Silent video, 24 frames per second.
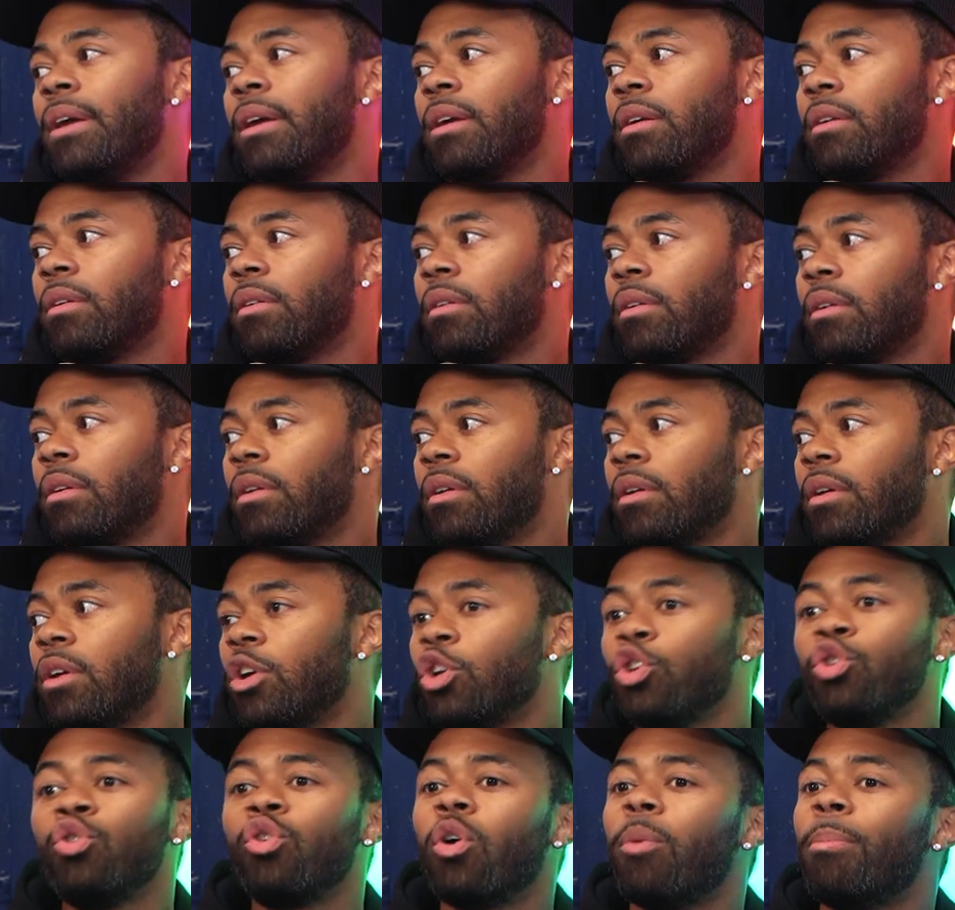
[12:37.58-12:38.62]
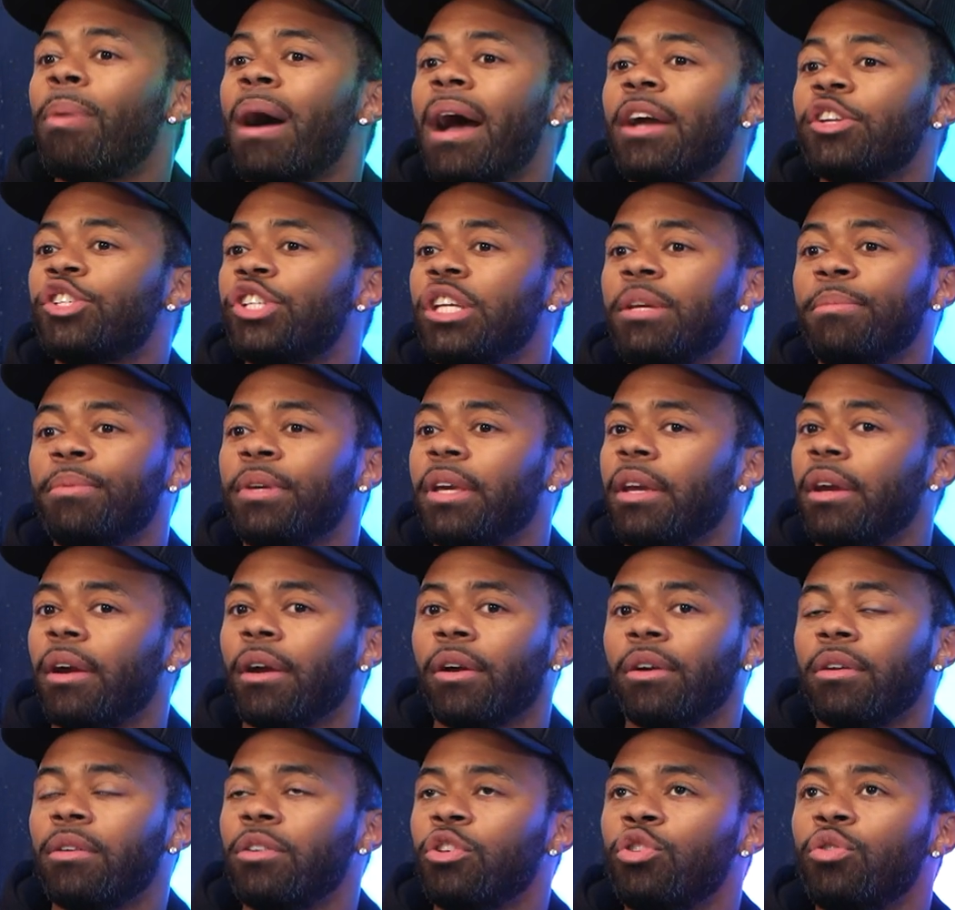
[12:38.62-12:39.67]
it. I'm so serious. You don't buy cheap
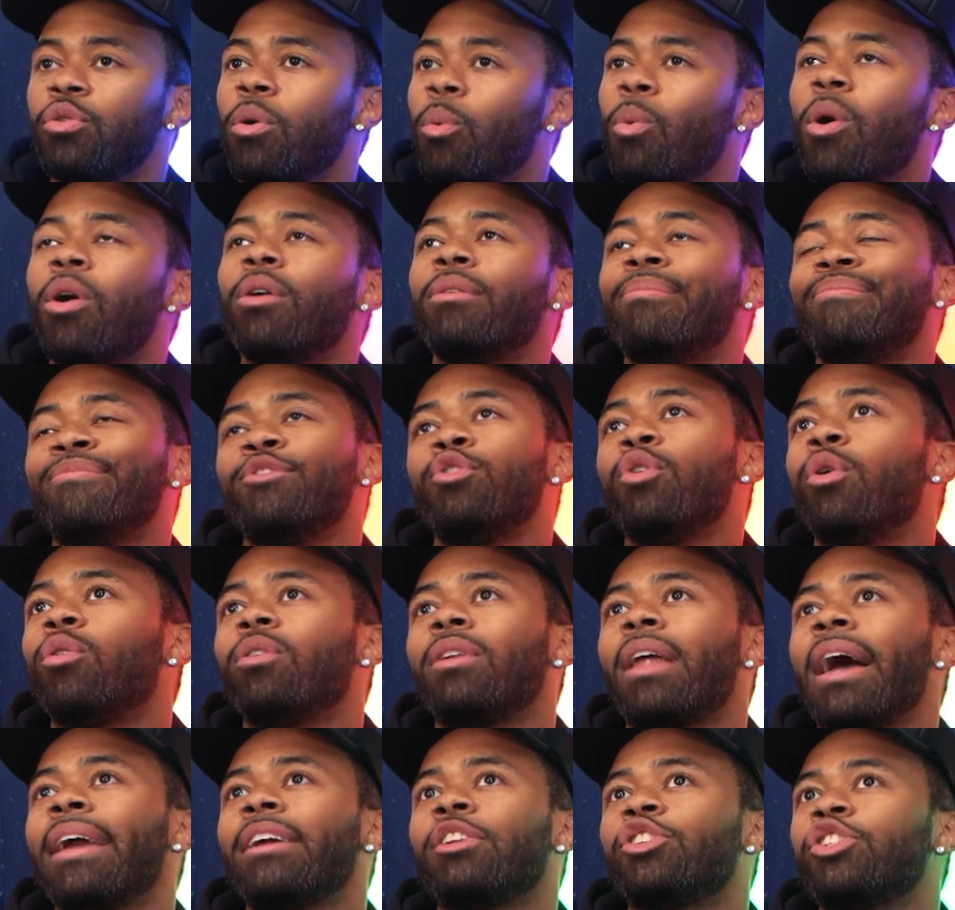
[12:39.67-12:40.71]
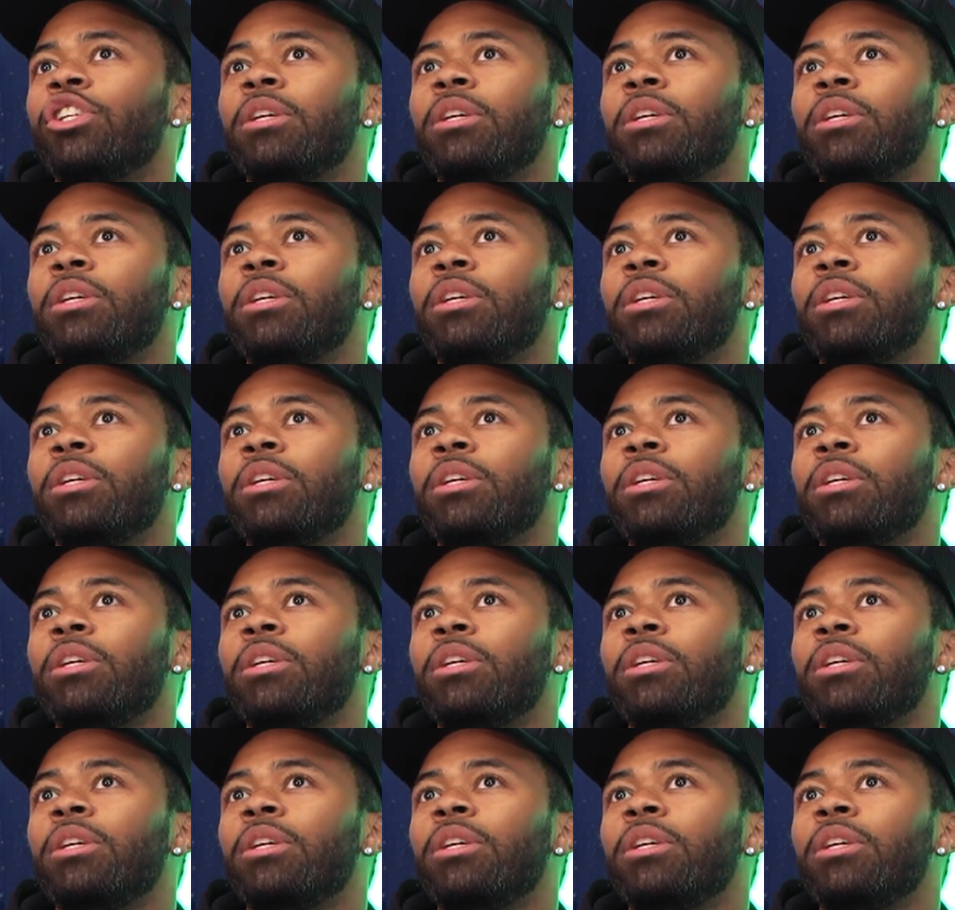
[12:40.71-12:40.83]
gear. You well, you don't like